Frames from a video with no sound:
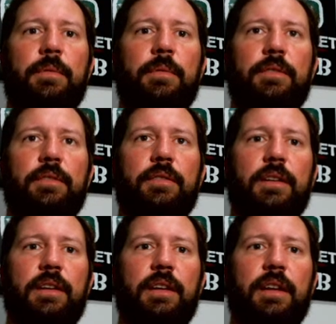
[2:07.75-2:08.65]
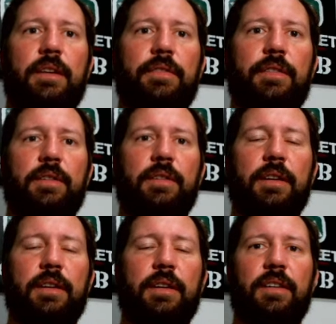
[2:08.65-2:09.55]
I was just trying to get off. It was kind of
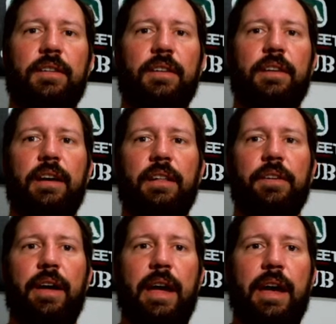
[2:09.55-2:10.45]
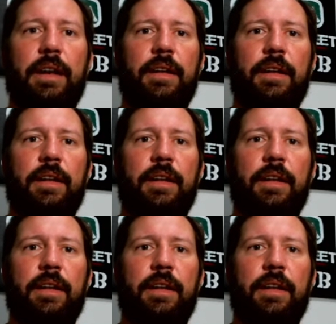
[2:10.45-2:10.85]
stuck on that little ad.